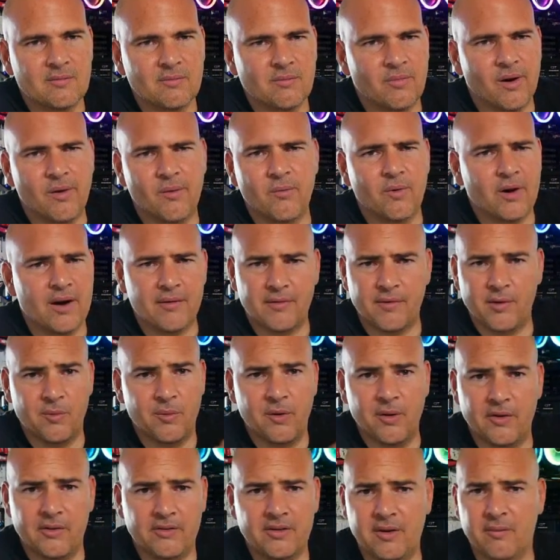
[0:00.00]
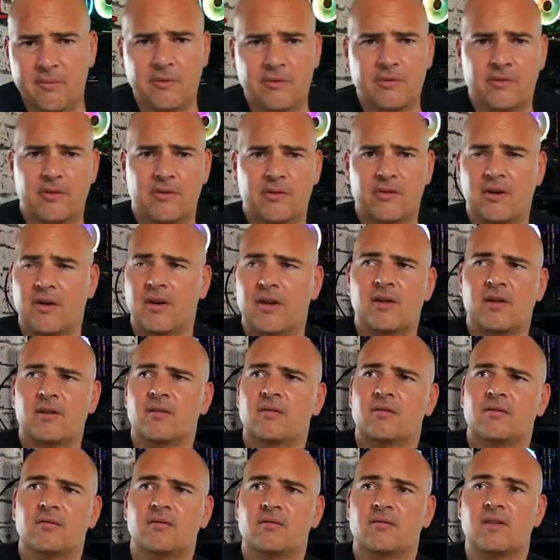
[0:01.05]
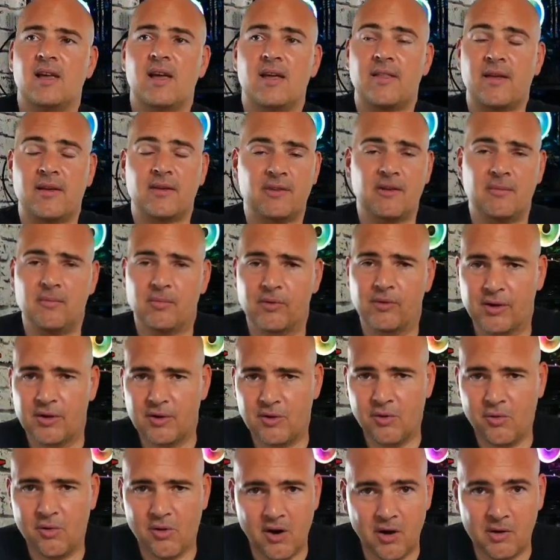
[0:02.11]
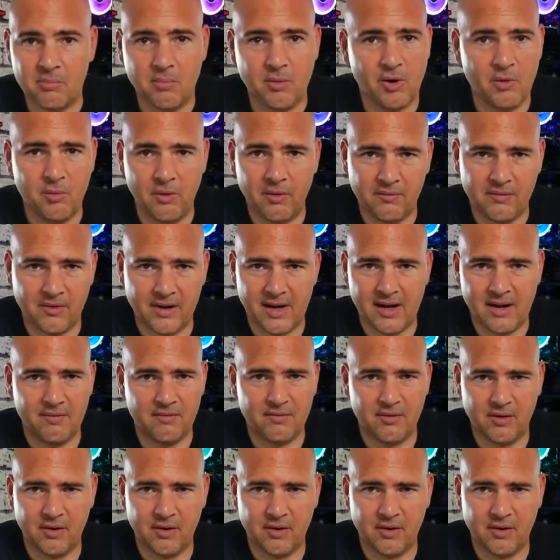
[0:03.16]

But whatever it was just like, yeah, that seemed pretty cool. I'd buy one for that